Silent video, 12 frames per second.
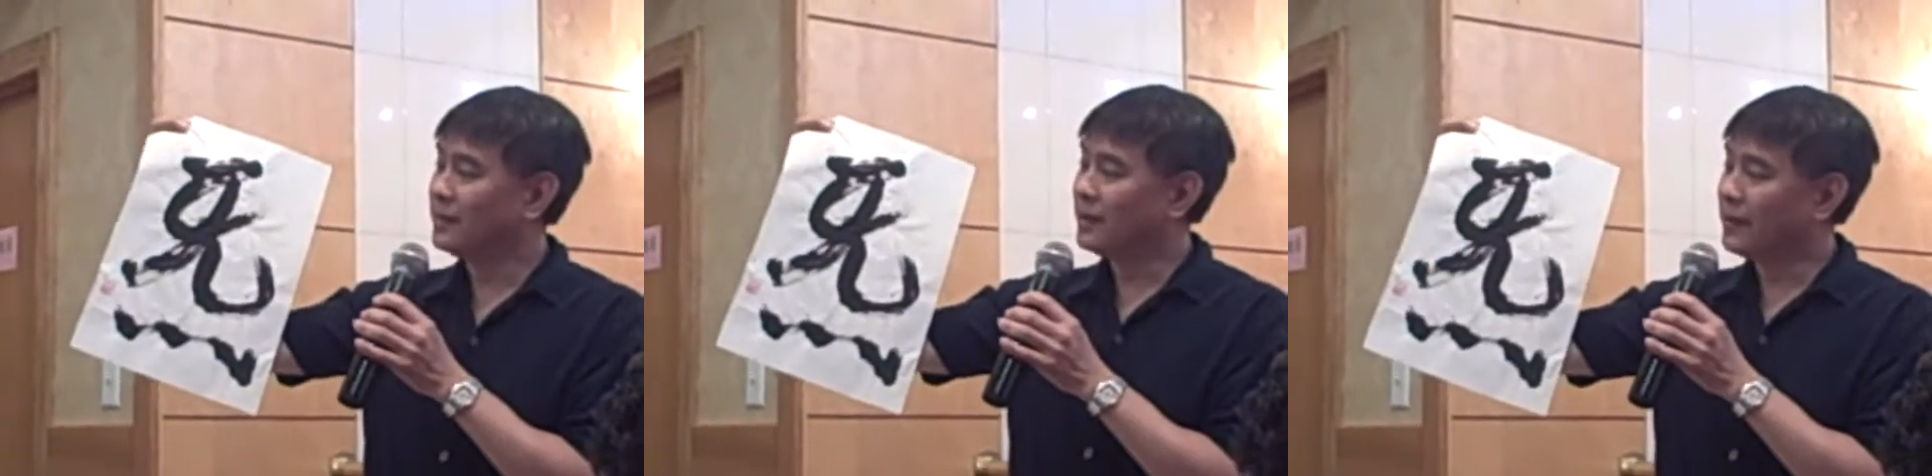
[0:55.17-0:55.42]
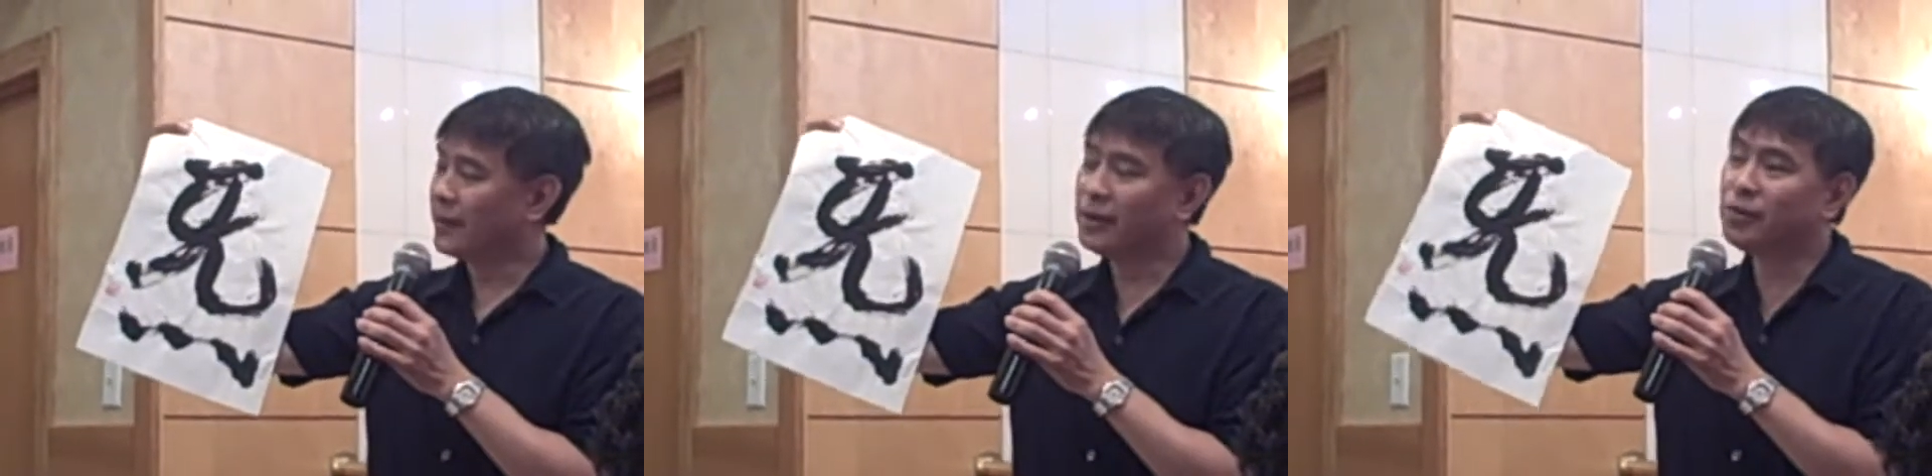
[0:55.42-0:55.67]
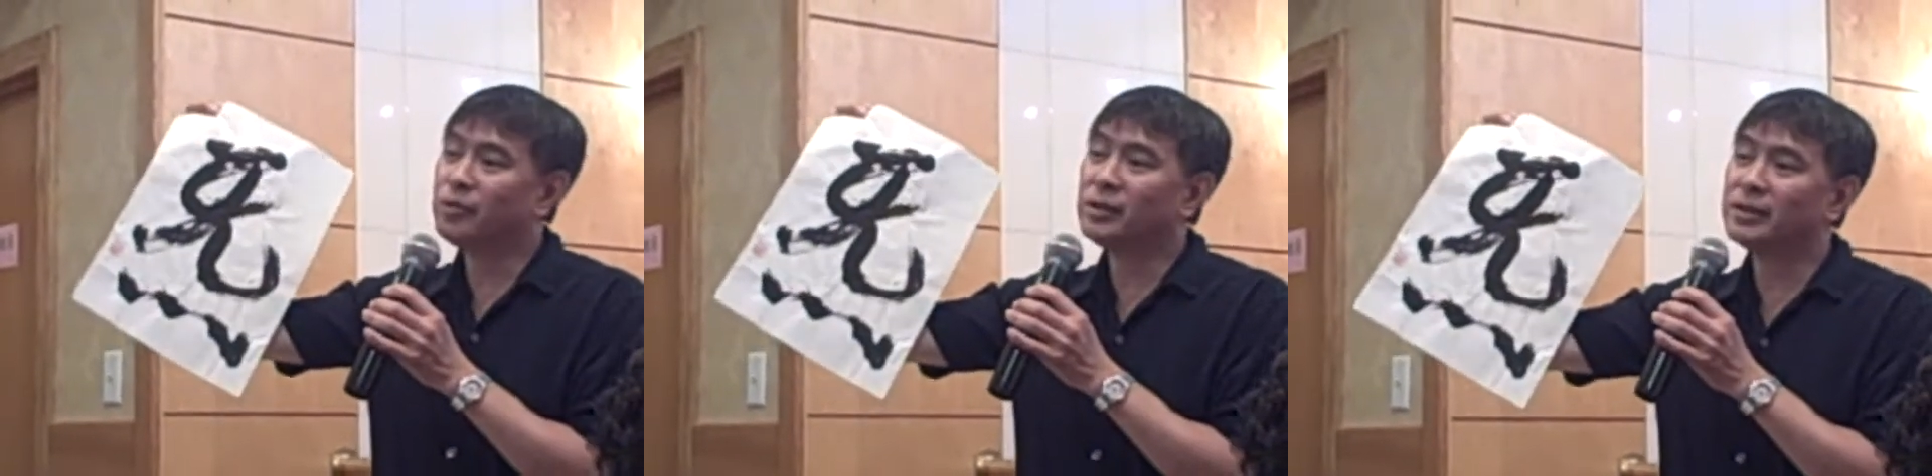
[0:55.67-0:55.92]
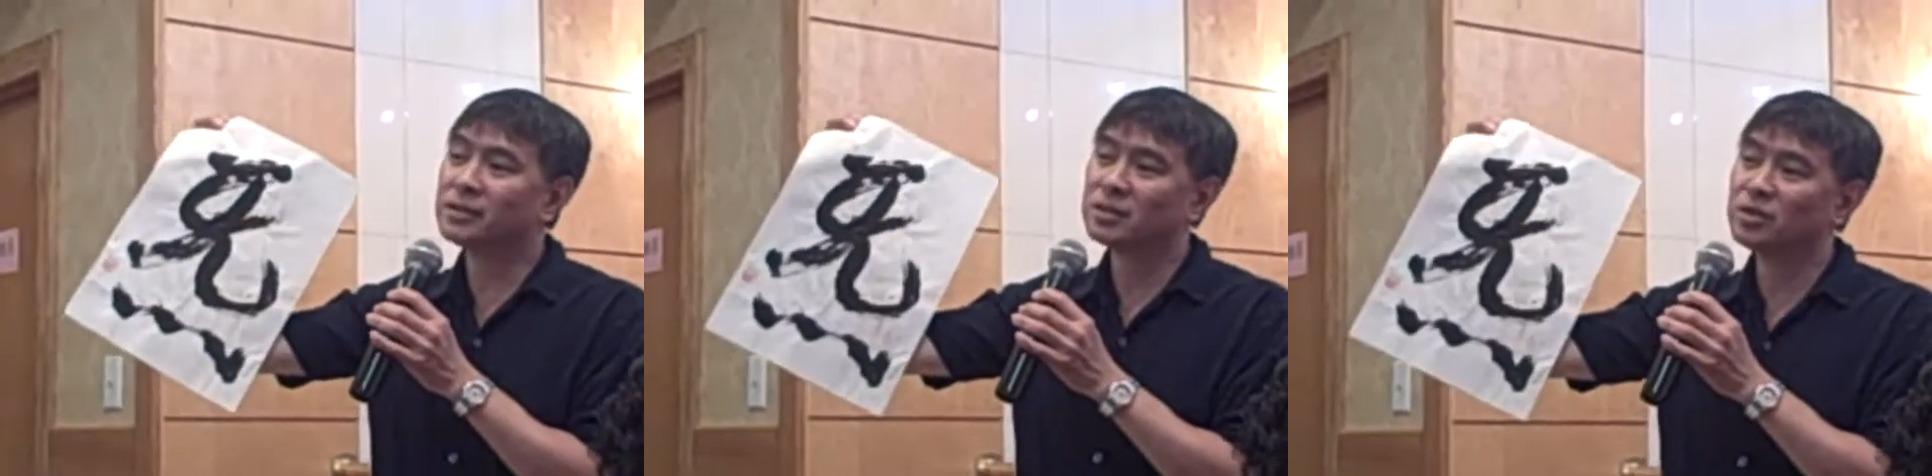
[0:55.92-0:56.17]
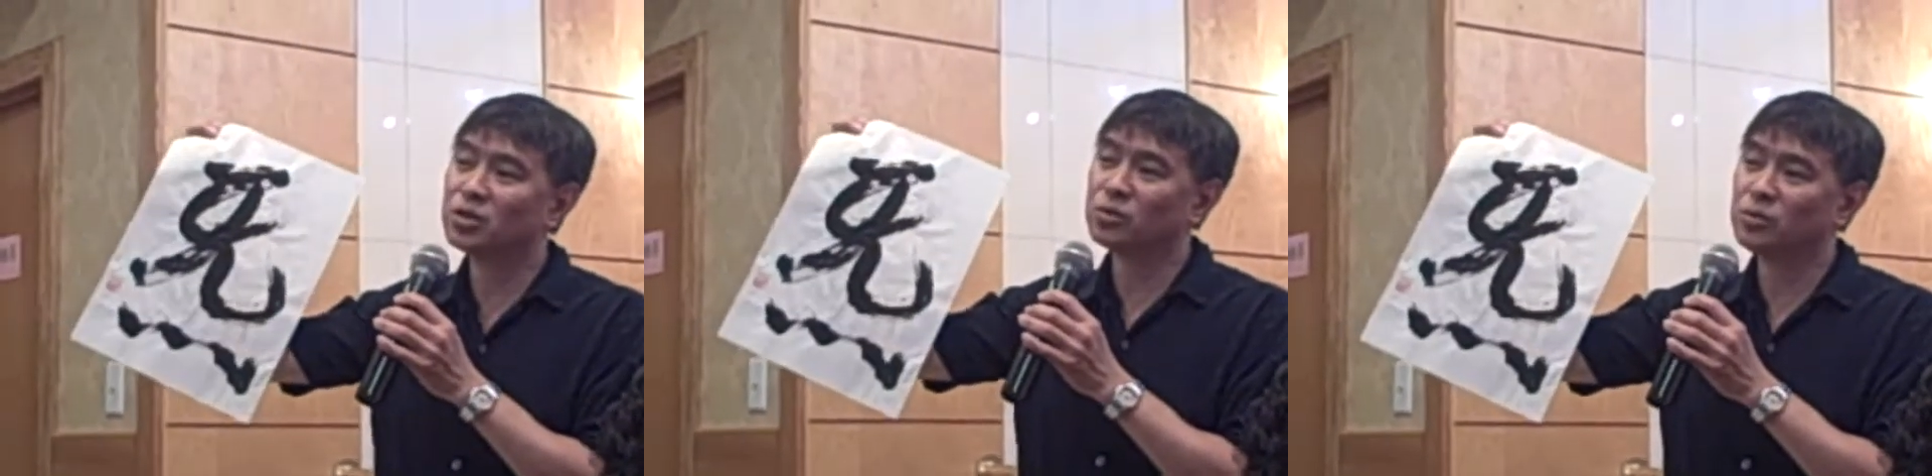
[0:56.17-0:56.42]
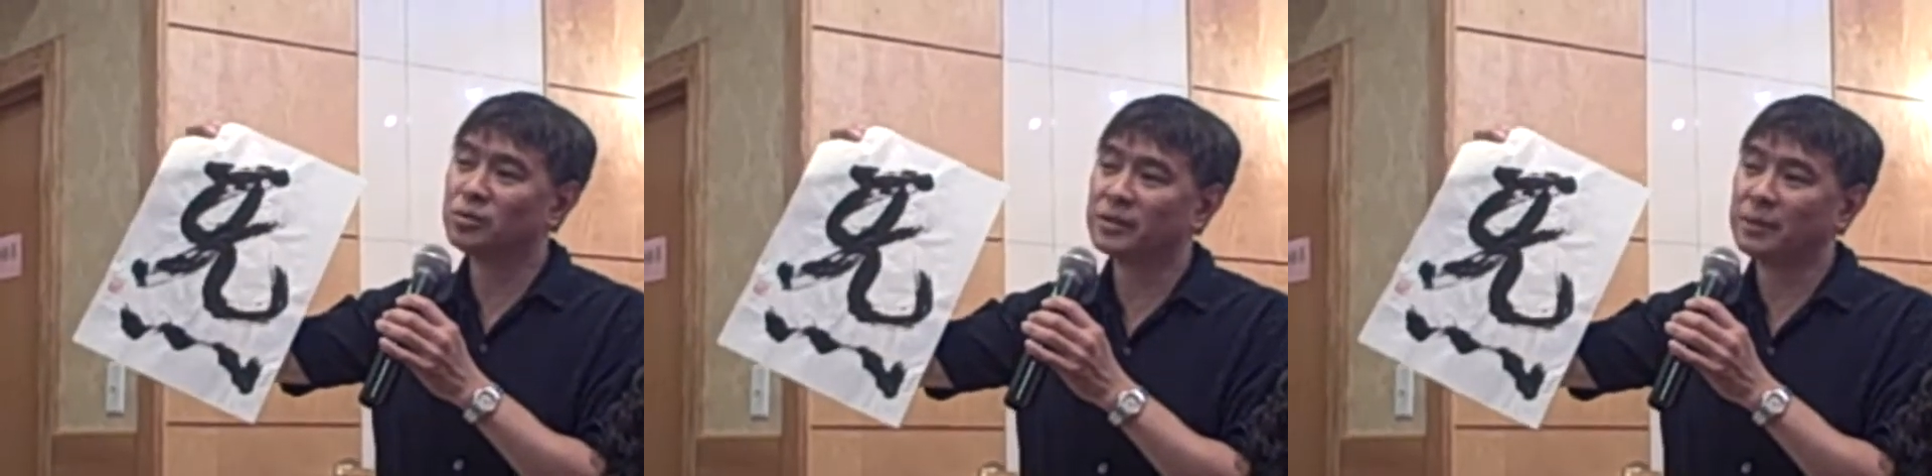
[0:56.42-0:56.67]
that he really is
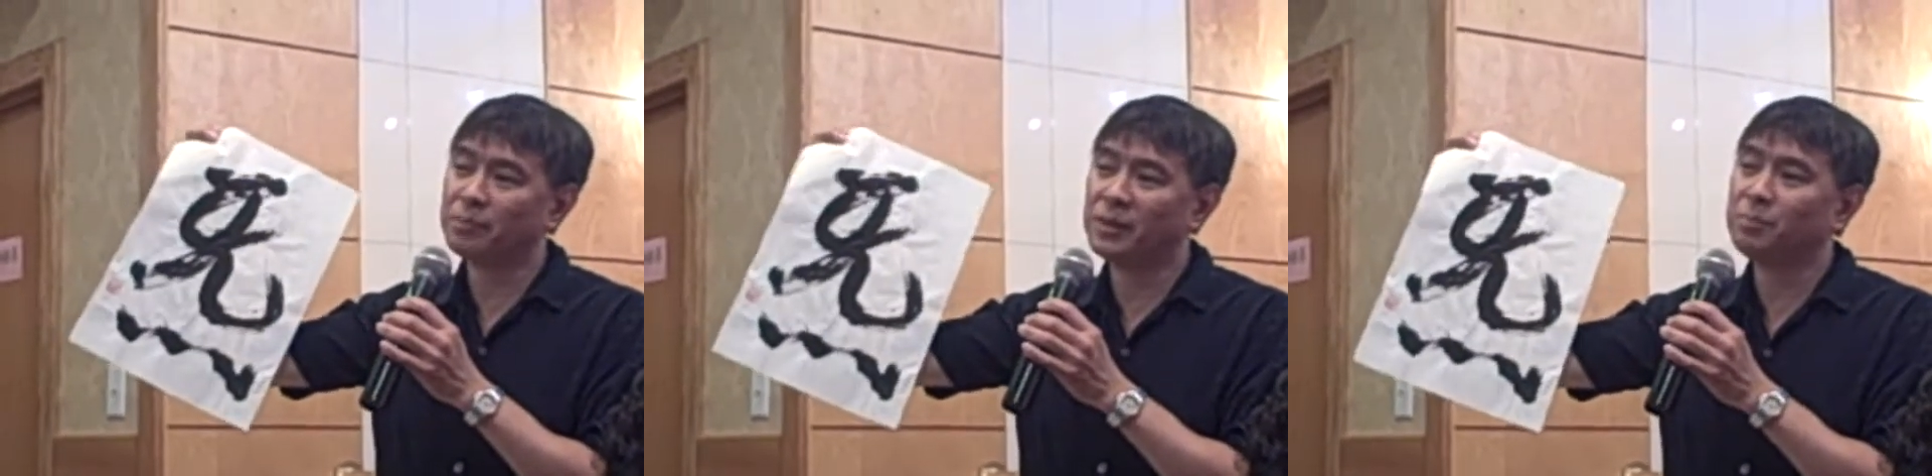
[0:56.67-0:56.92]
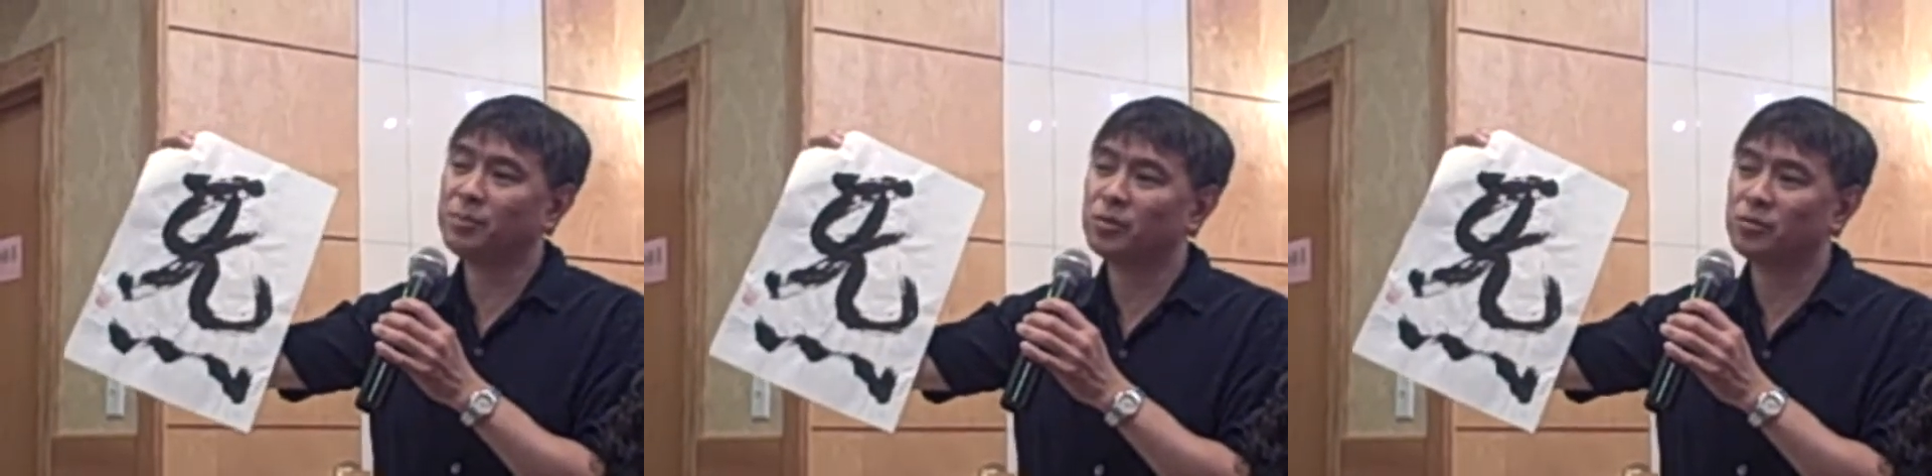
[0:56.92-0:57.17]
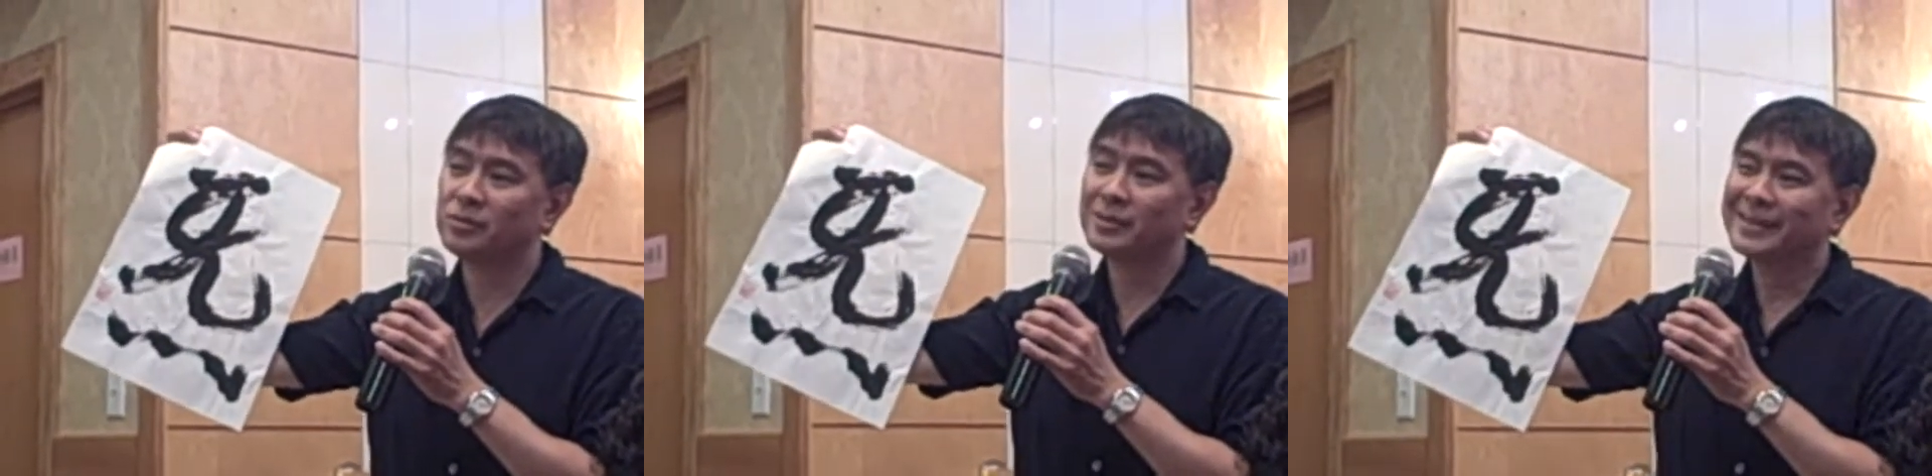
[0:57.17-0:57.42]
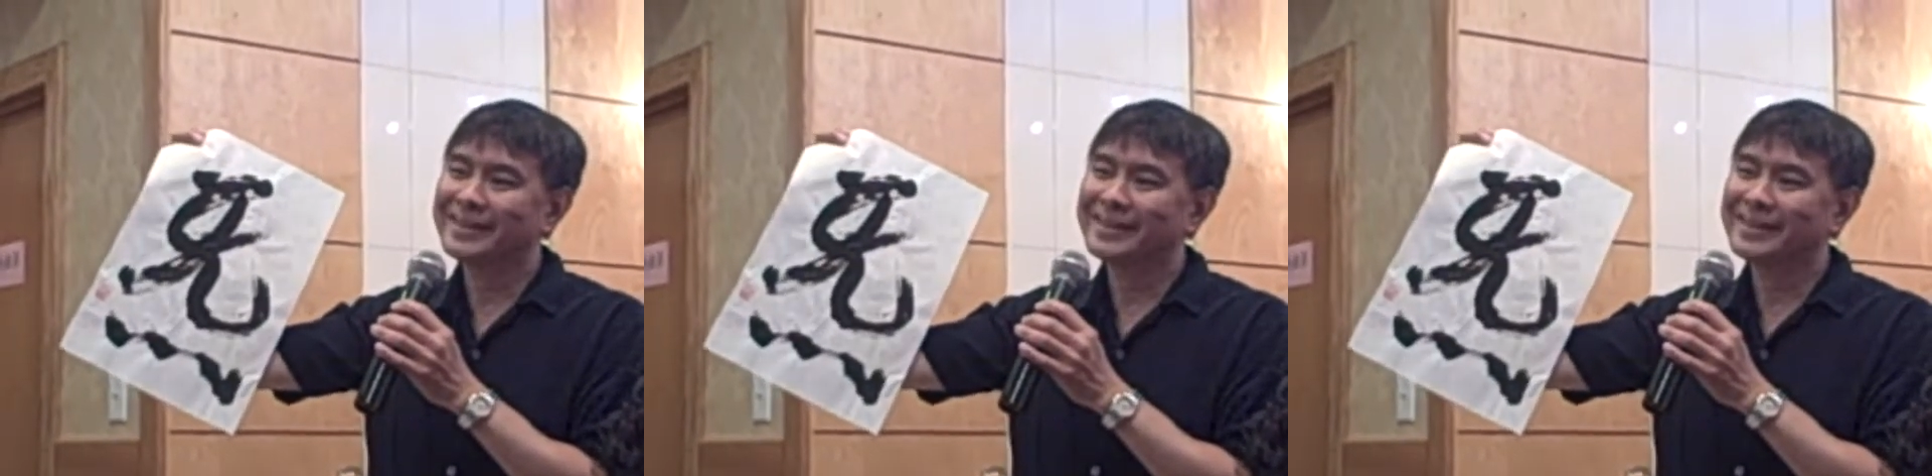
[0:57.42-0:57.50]
concerned that people